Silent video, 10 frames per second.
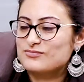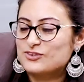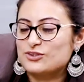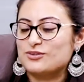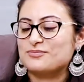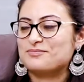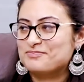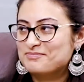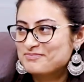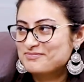Sure.
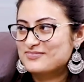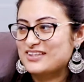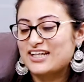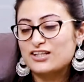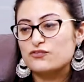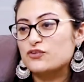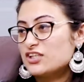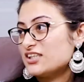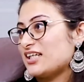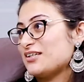Thank you for
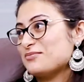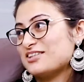your time,